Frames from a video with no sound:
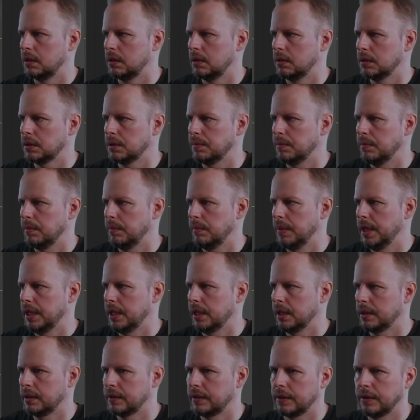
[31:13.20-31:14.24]
Let's make
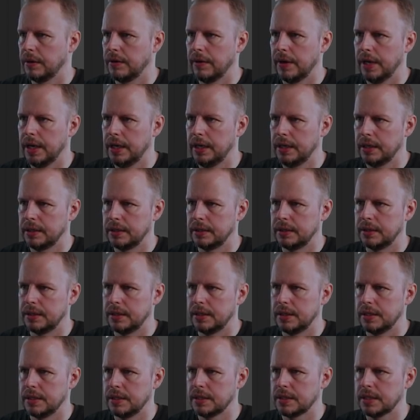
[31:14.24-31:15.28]
it gray.
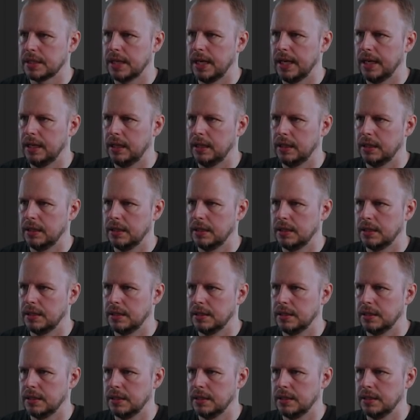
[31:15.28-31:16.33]
Scale,
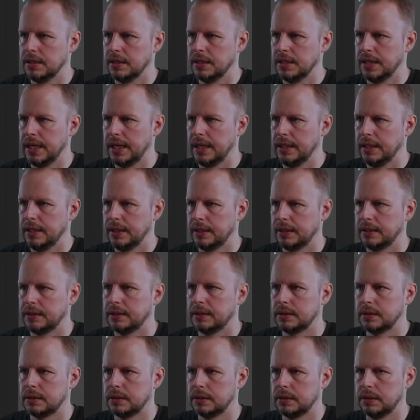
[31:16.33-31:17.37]
Z.
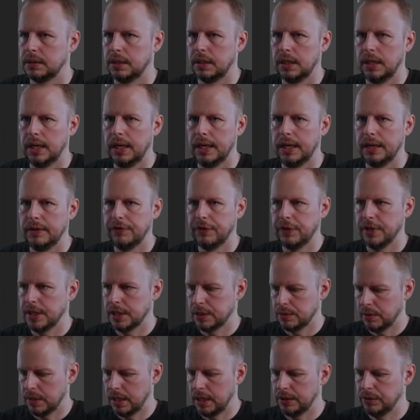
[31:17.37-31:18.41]
And for
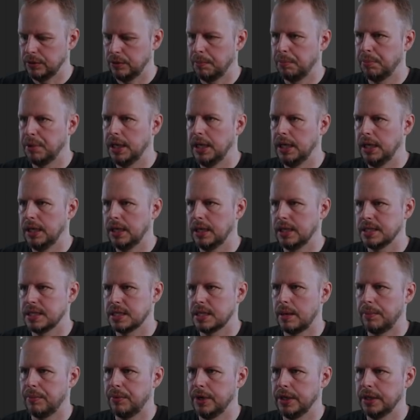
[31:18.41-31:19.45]
this one, I'll do P and
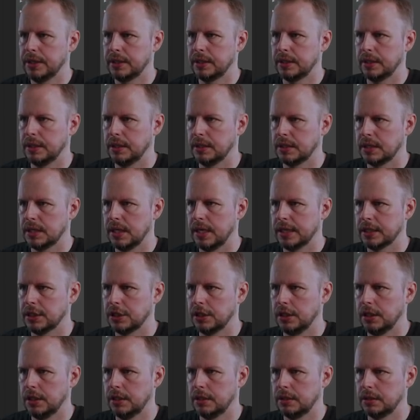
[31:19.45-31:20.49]
separate the
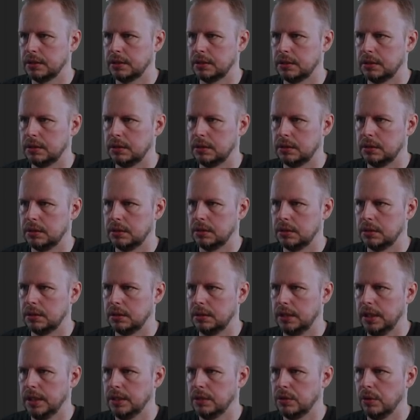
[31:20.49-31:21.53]
selection here
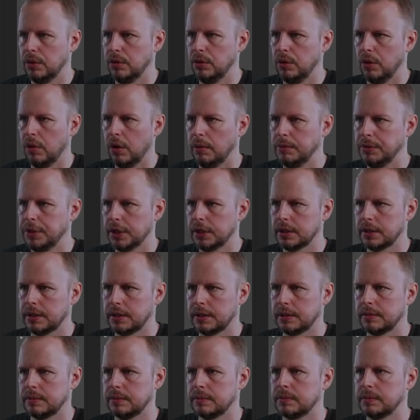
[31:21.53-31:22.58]
into a new object.